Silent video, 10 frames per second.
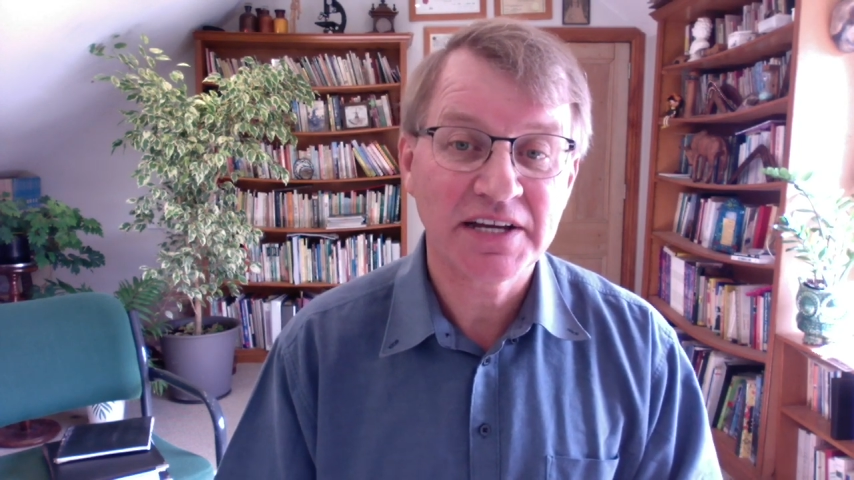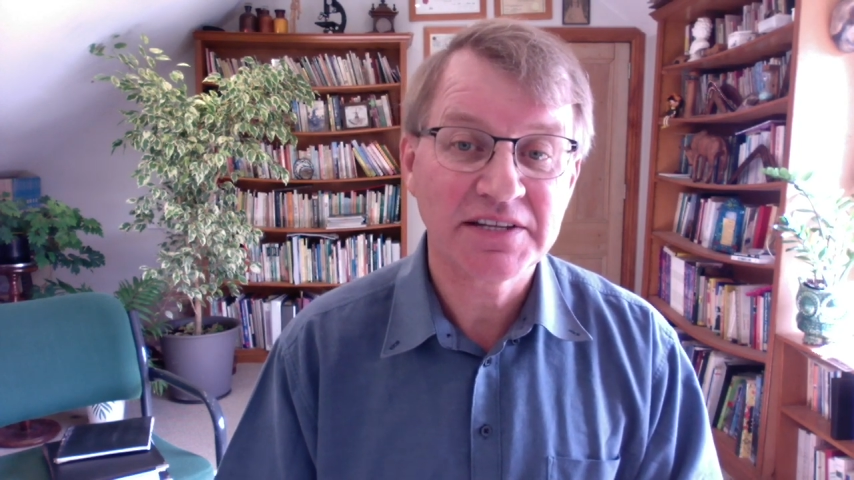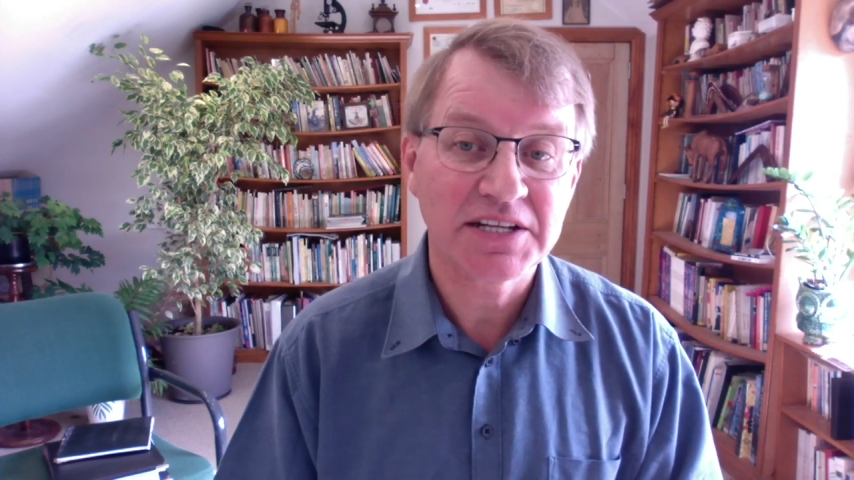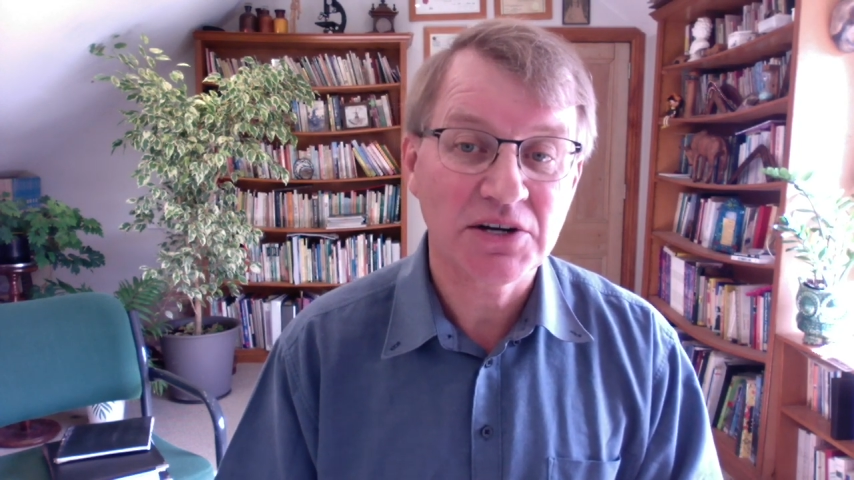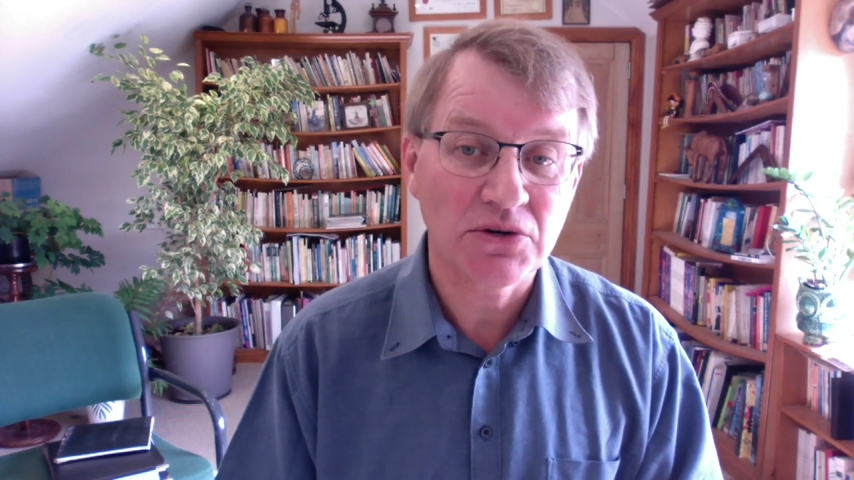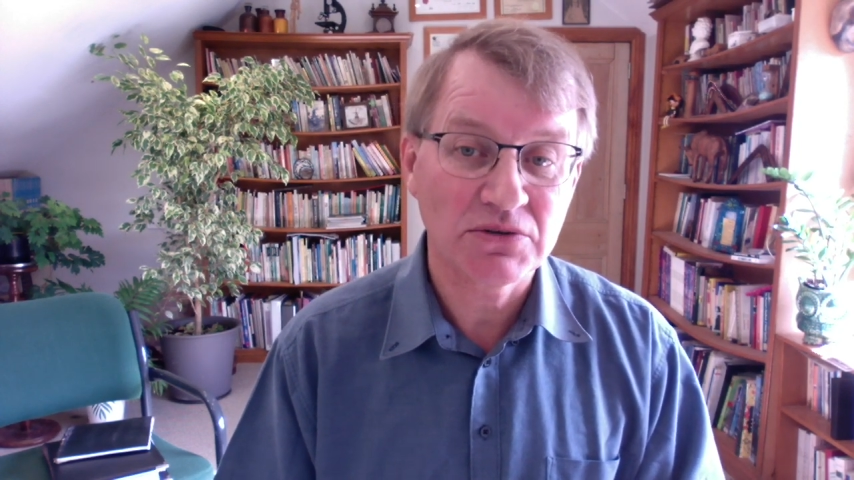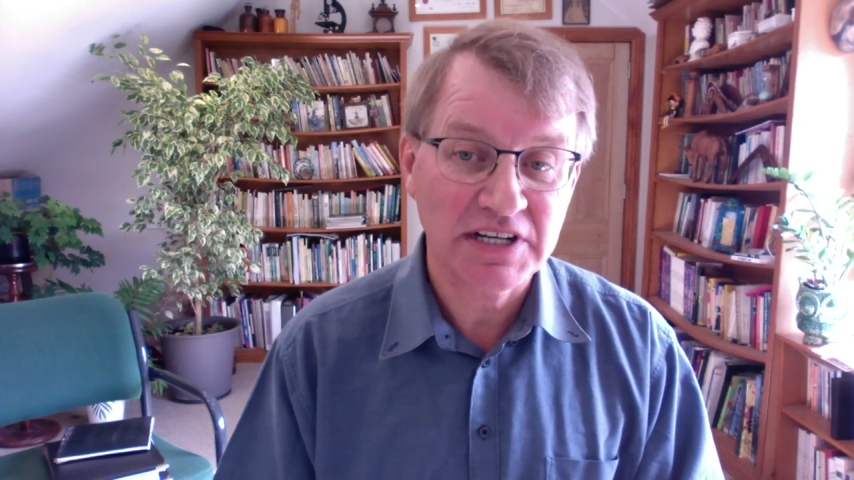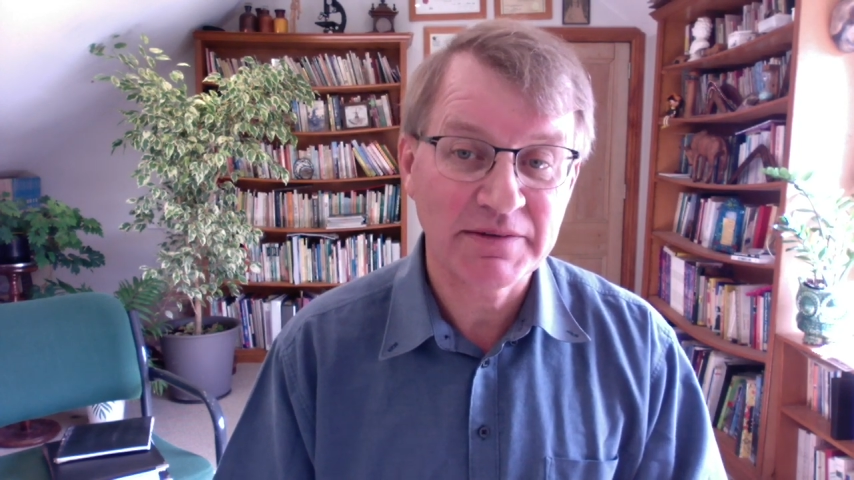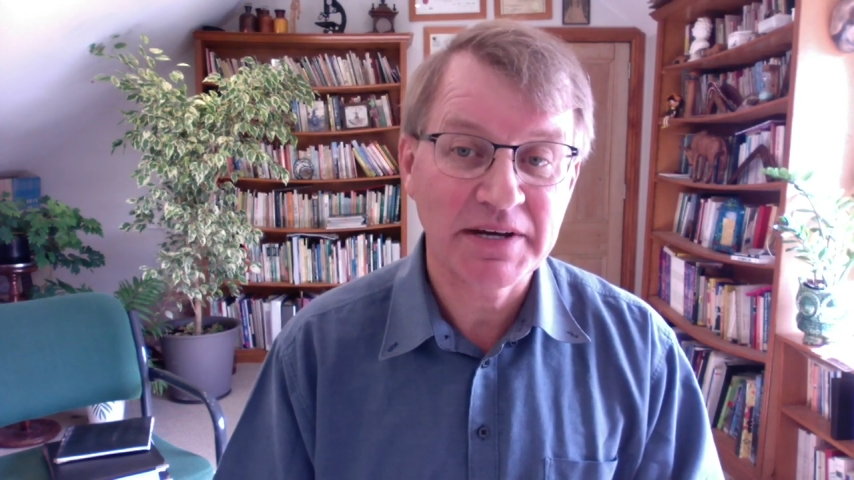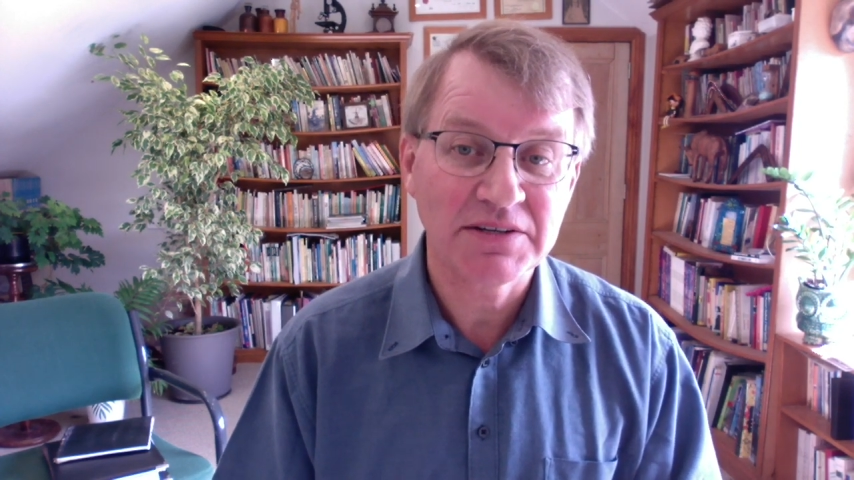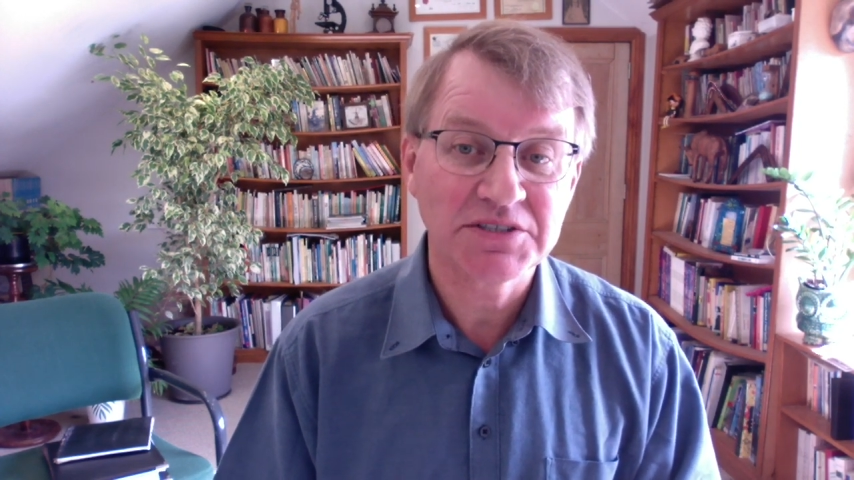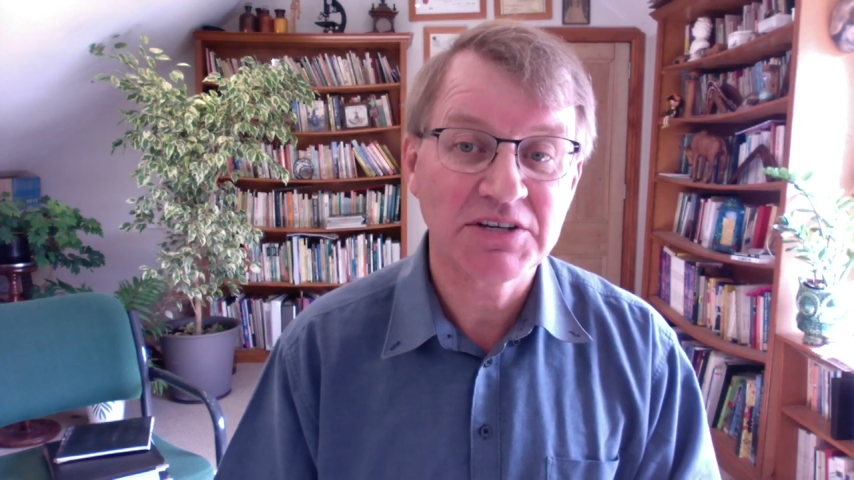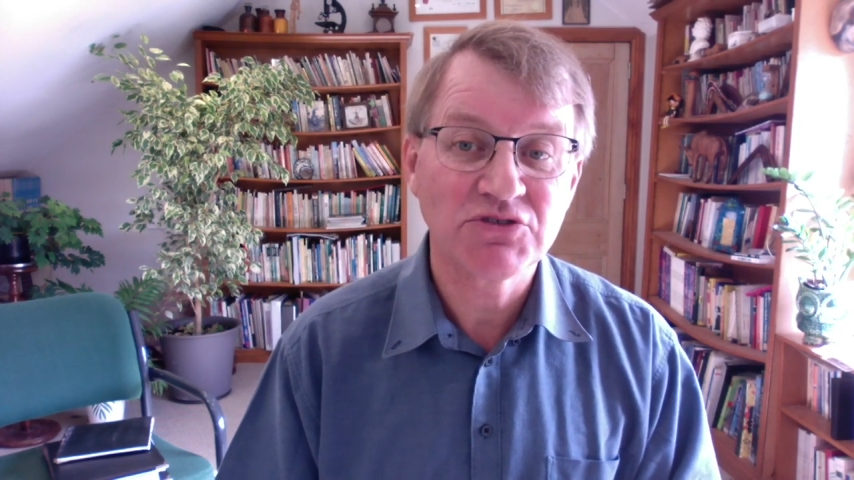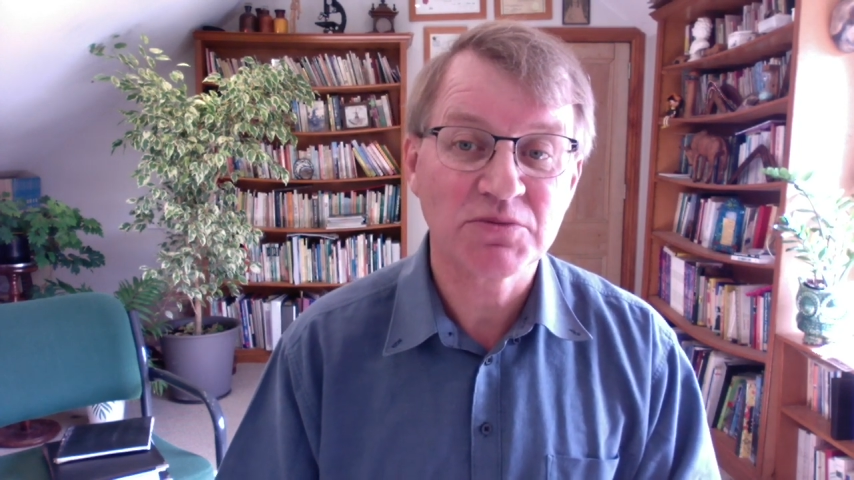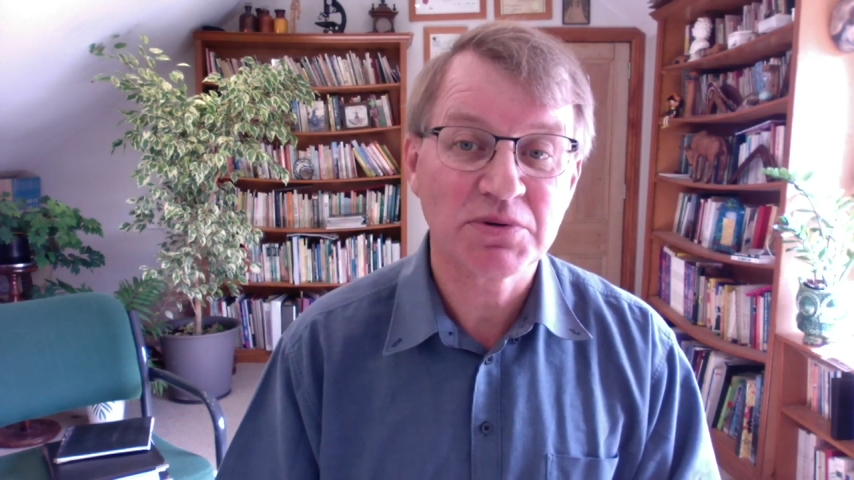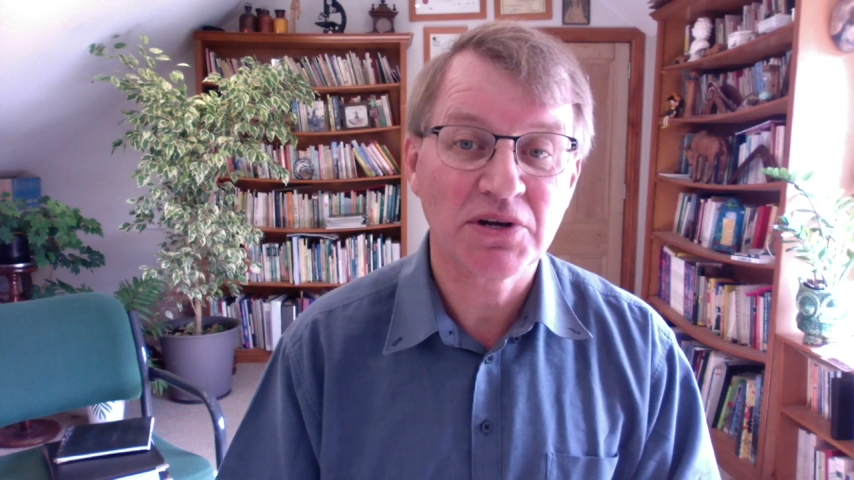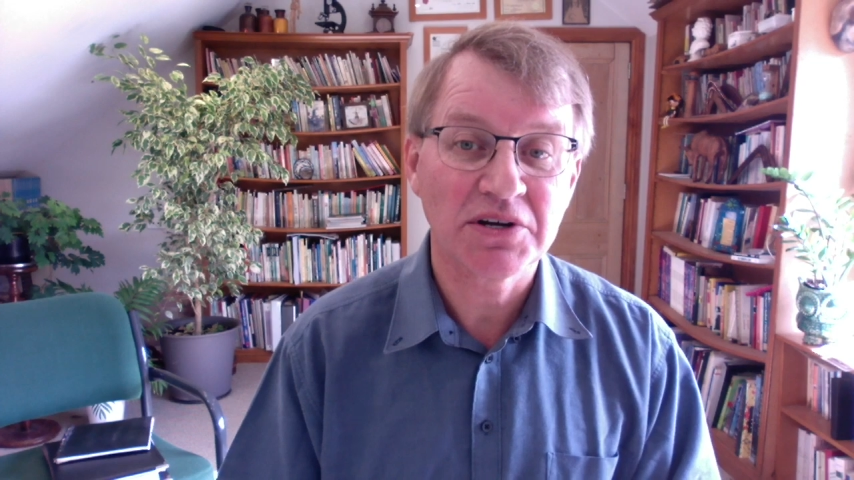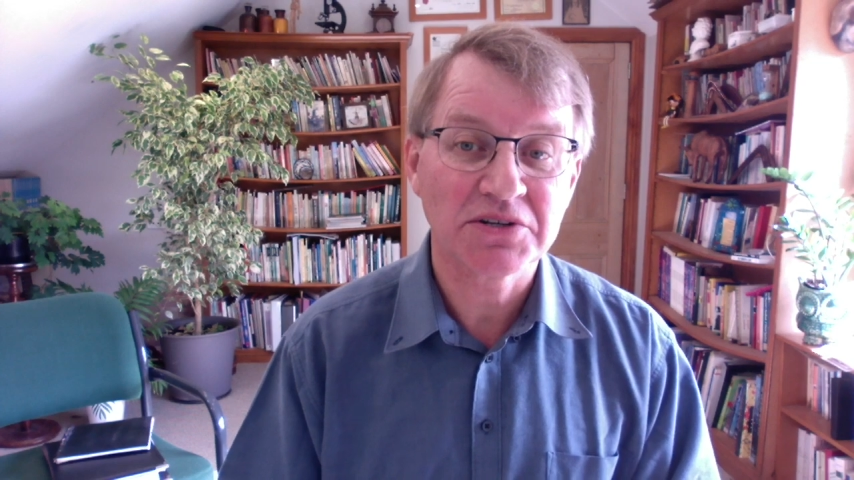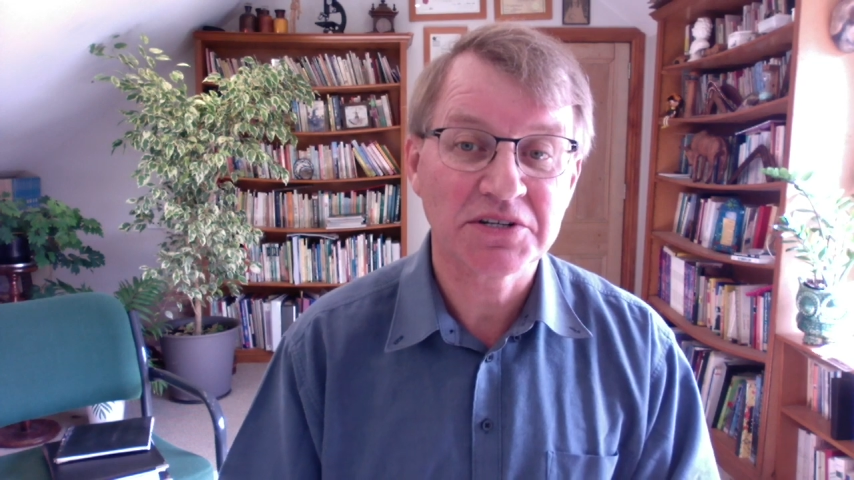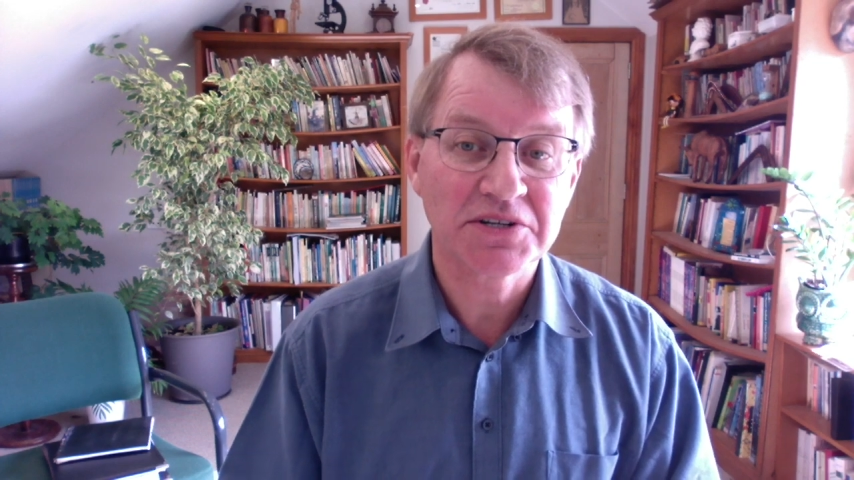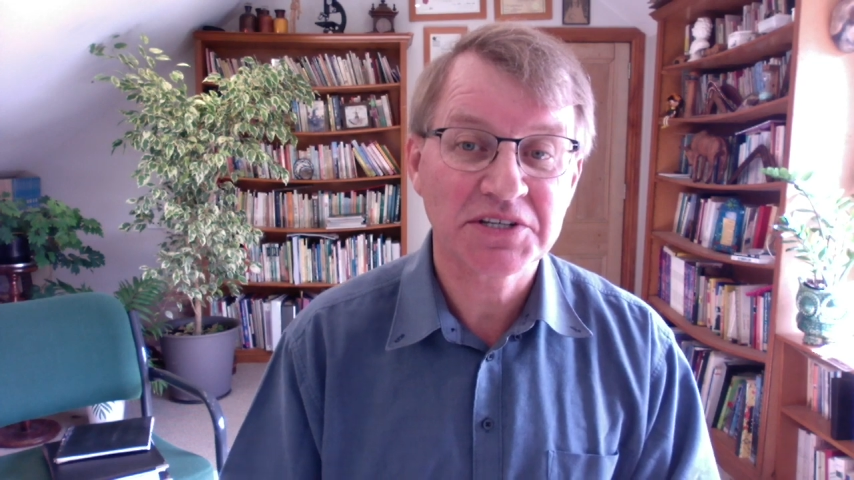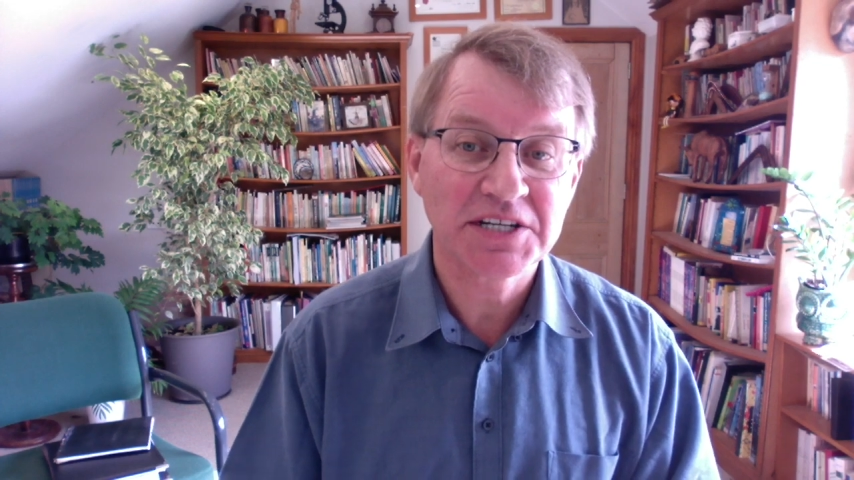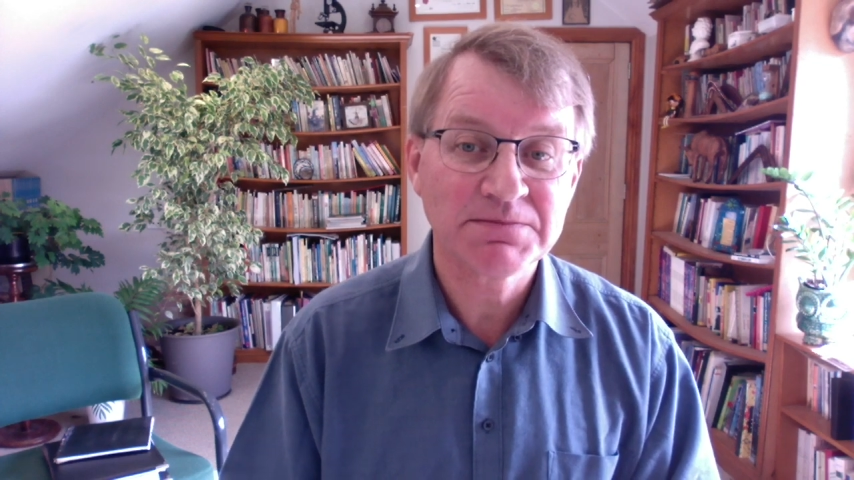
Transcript: and then I'll come out and give your reply on it,